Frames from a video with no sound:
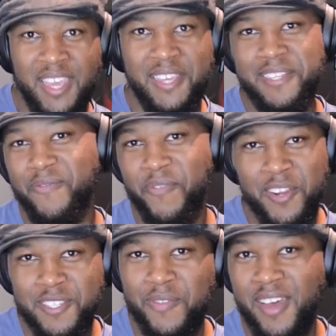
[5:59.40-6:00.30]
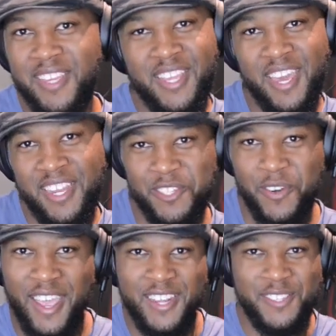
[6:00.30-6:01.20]
Is first of all, it kind of
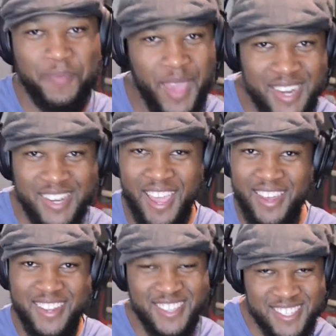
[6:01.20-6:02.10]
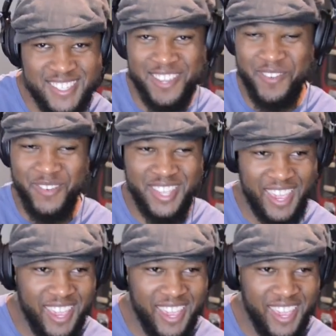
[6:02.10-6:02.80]
drags you back down in your seat with that